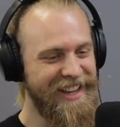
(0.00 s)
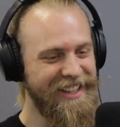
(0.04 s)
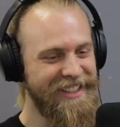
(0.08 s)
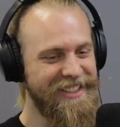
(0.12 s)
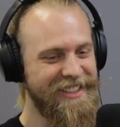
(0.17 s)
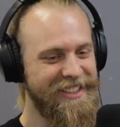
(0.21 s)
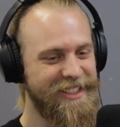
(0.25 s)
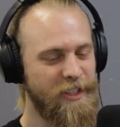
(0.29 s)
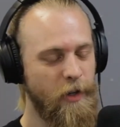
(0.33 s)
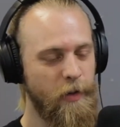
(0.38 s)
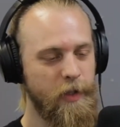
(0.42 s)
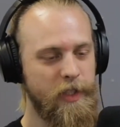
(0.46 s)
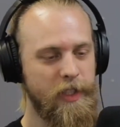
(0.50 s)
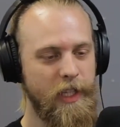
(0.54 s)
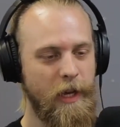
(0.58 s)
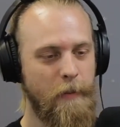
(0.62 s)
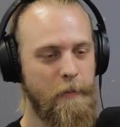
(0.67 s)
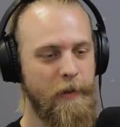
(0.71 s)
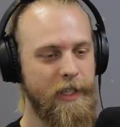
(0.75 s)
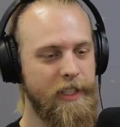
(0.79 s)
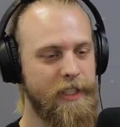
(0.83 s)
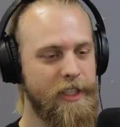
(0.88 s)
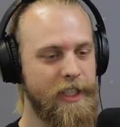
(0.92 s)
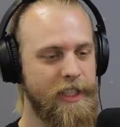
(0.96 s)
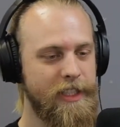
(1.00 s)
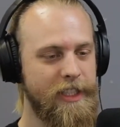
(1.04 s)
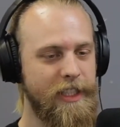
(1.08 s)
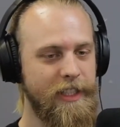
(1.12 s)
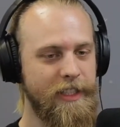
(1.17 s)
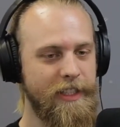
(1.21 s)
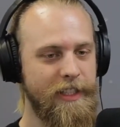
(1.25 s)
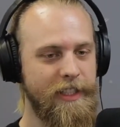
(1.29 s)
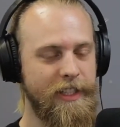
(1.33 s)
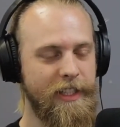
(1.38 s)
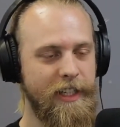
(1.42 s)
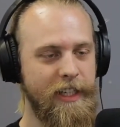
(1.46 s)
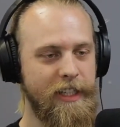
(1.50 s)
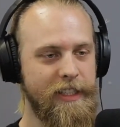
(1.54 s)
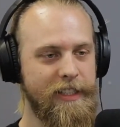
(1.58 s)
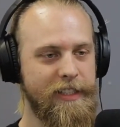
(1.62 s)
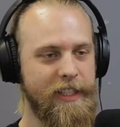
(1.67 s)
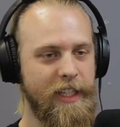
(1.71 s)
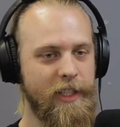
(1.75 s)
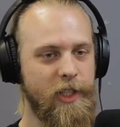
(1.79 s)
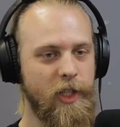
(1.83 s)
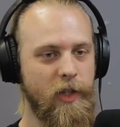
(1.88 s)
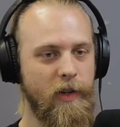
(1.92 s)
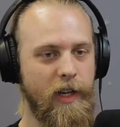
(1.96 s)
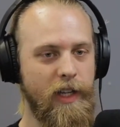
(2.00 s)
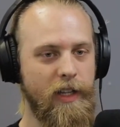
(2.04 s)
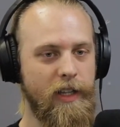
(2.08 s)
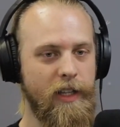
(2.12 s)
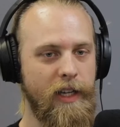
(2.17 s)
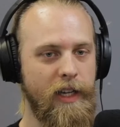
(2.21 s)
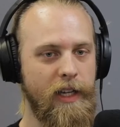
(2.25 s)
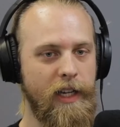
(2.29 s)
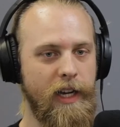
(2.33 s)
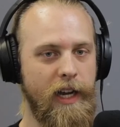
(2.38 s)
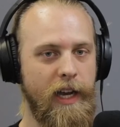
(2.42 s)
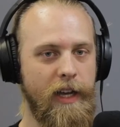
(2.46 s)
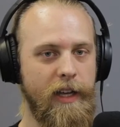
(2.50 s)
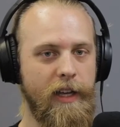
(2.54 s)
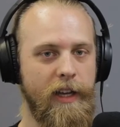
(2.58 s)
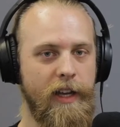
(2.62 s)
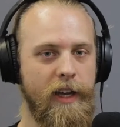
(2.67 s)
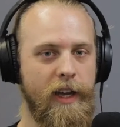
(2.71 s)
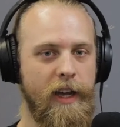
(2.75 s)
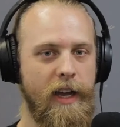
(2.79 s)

So it's such a great thing, and